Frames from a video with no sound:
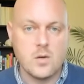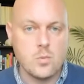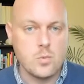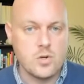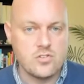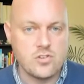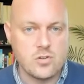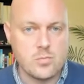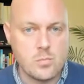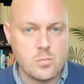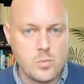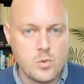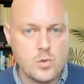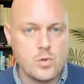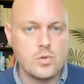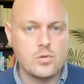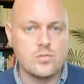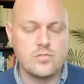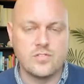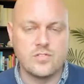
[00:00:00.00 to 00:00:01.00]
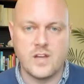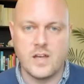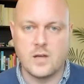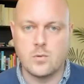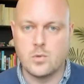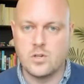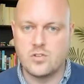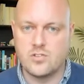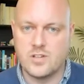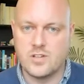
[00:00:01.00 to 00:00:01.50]
then we should move
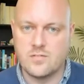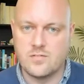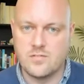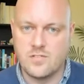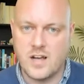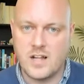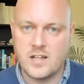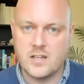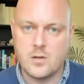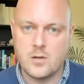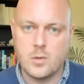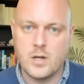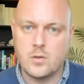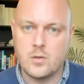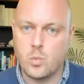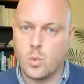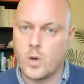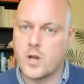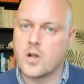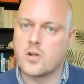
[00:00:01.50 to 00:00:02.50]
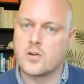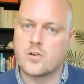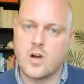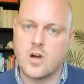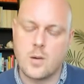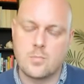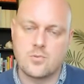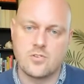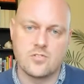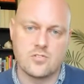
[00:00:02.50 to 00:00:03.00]
and we should evaluate what
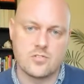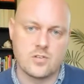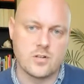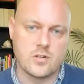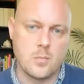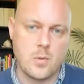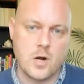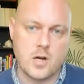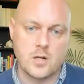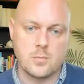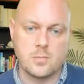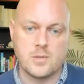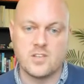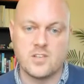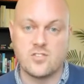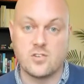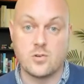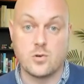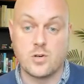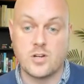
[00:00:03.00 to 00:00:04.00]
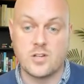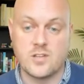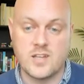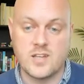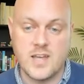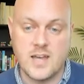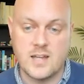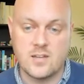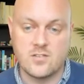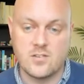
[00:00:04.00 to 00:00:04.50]
other options are in the marketplace in order
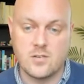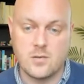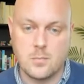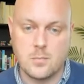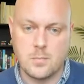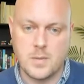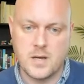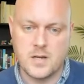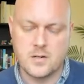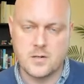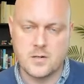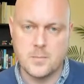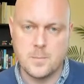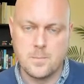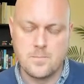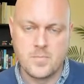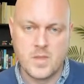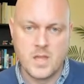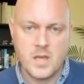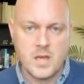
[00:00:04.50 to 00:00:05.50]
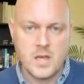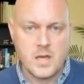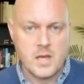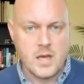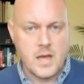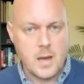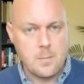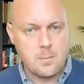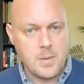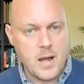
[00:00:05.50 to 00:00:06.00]
to get better.
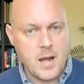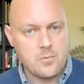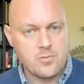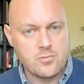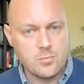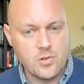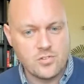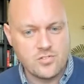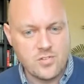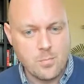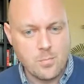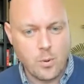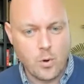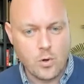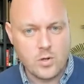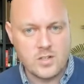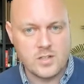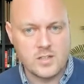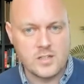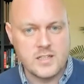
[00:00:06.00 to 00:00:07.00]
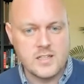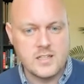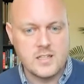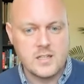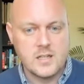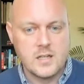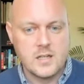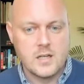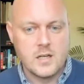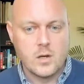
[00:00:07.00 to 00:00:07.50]
And perhaps most
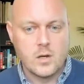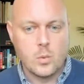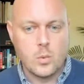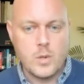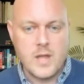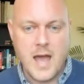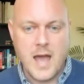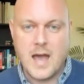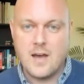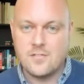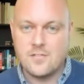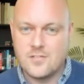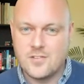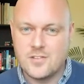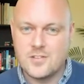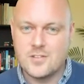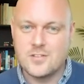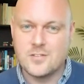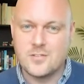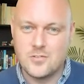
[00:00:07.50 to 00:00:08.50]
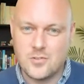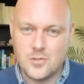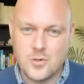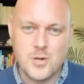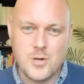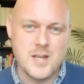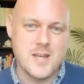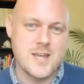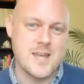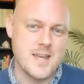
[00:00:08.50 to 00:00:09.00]
importantly, we have to
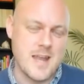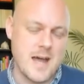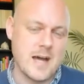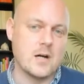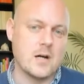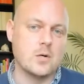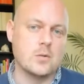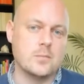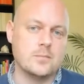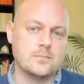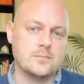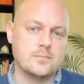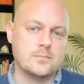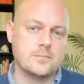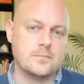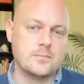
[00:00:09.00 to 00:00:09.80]
do it now.